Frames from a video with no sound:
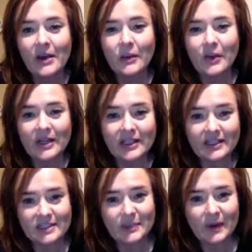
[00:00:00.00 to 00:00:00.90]
wanted to
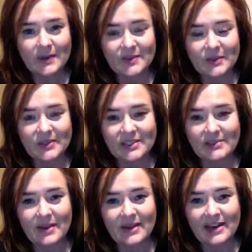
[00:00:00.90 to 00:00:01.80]
get spas booked, and
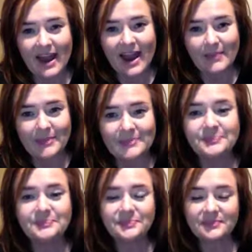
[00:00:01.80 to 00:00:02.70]
made it happen.